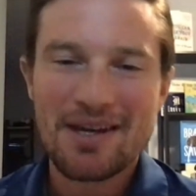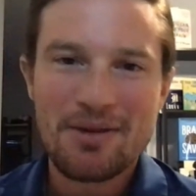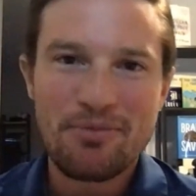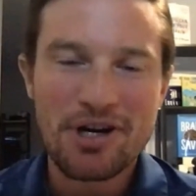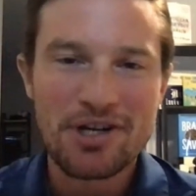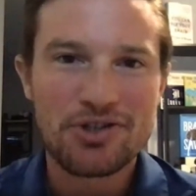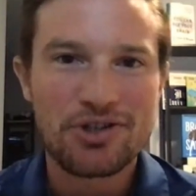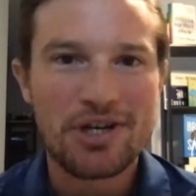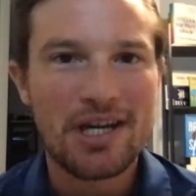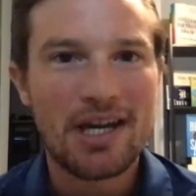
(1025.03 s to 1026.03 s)
brain
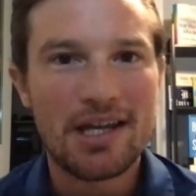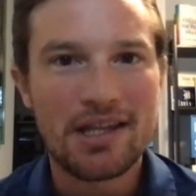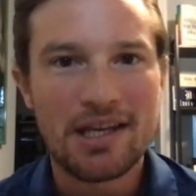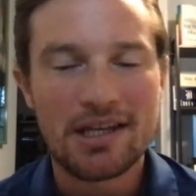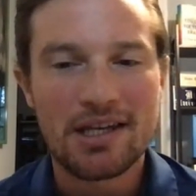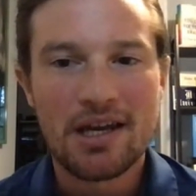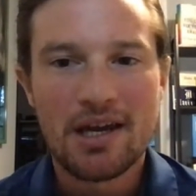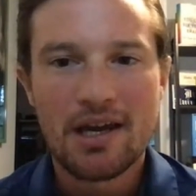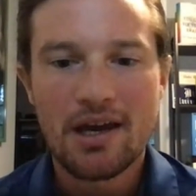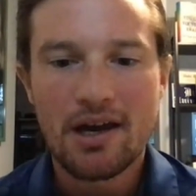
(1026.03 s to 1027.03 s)
injury, and then
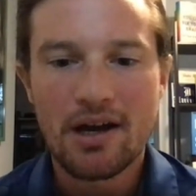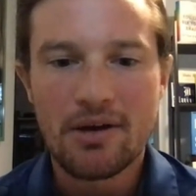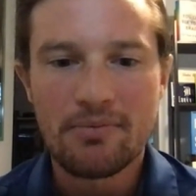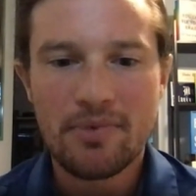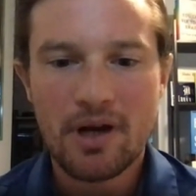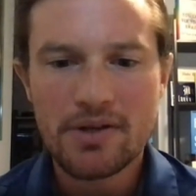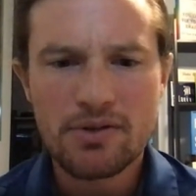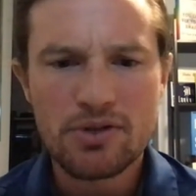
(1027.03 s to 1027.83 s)
also